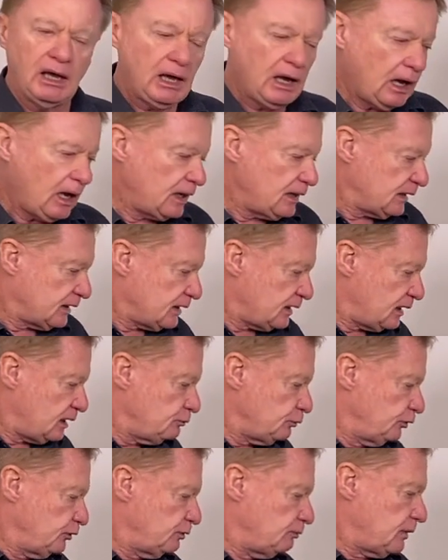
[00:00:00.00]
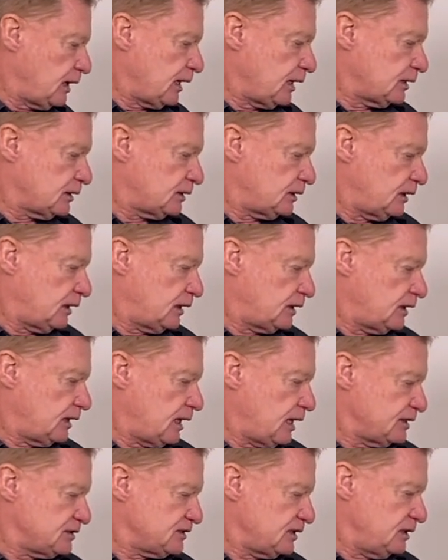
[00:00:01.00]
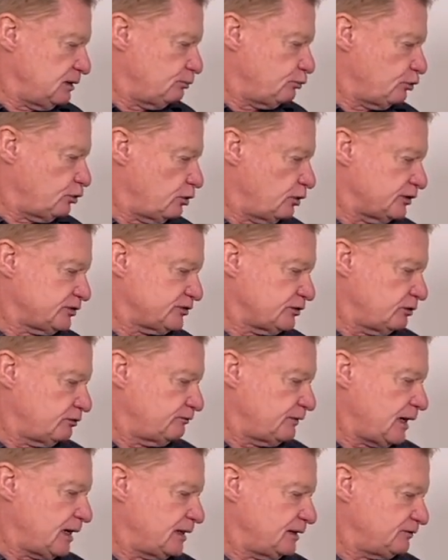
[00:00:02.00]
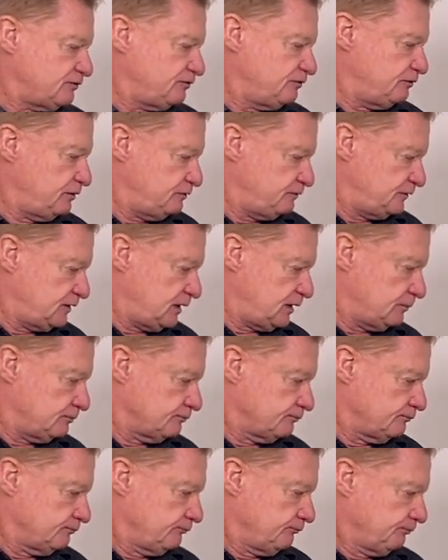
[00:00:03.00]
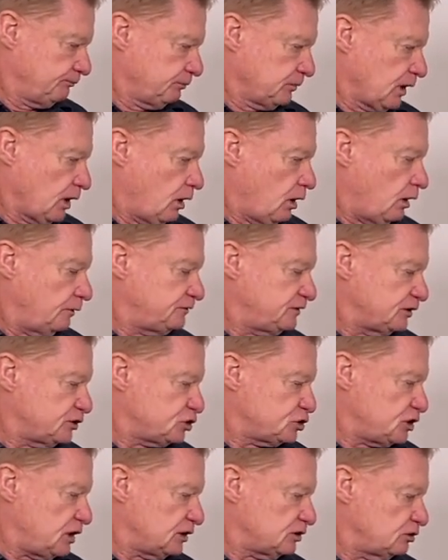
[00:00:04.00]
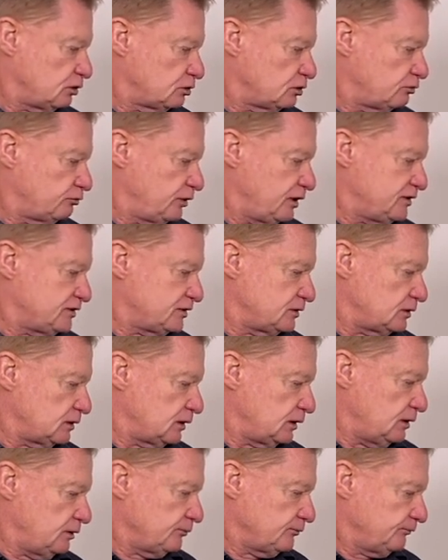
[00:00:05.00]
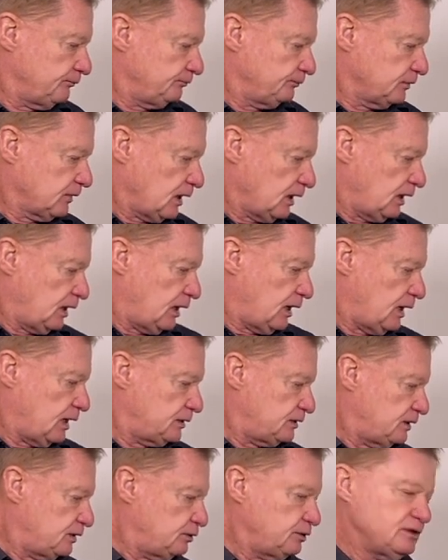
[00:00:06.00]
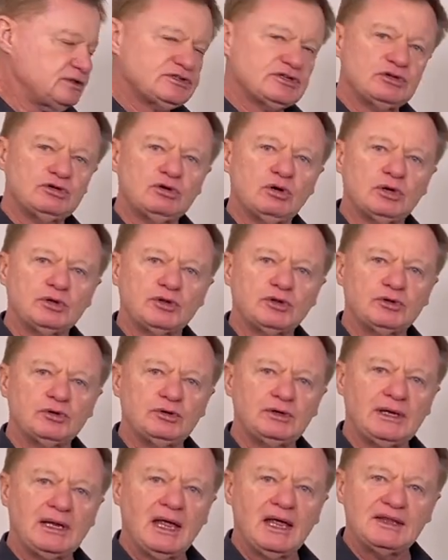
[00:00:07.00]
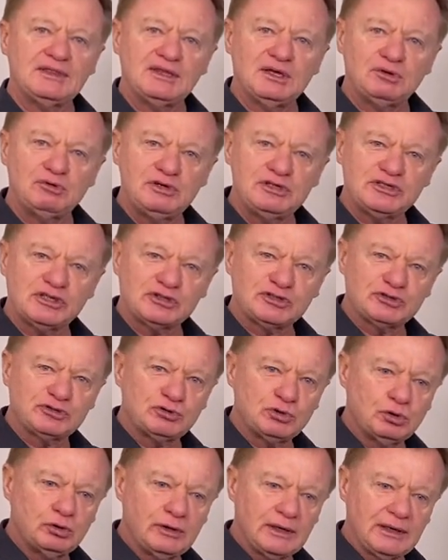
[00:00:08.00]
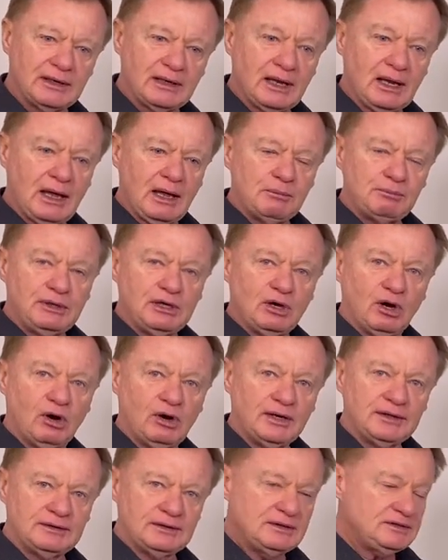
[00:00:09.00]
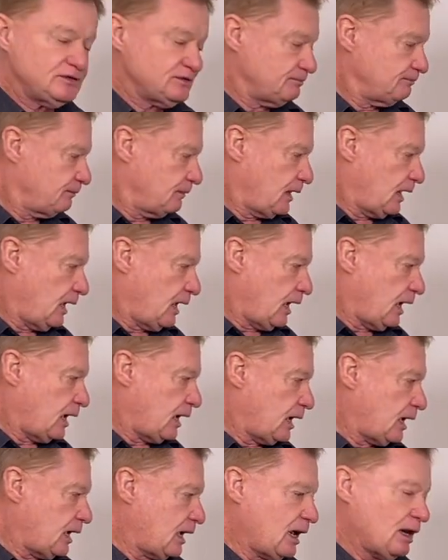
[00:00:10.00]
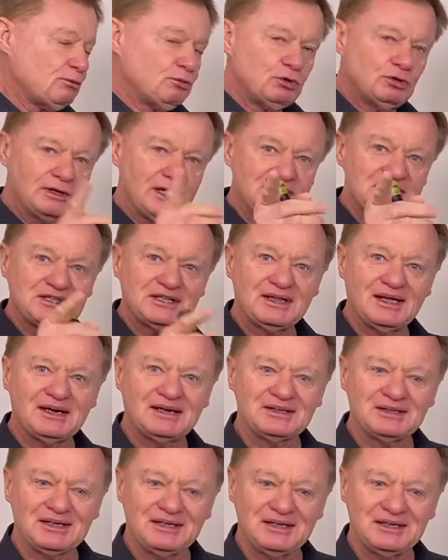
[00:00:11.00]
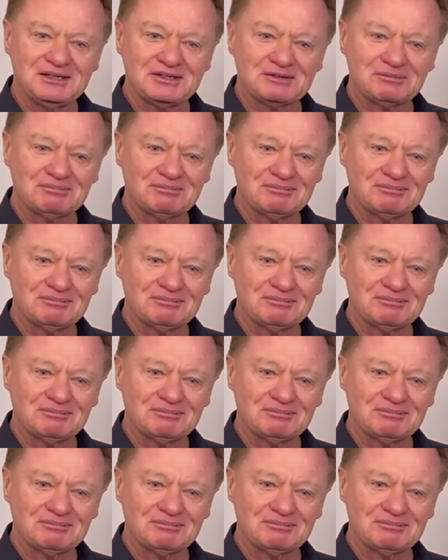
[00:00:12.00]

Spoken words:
and it came on the market at an asking price of $850. I've just checked on it recently, and there it is at $930. There is a story behind this, and we'll get to that at the end.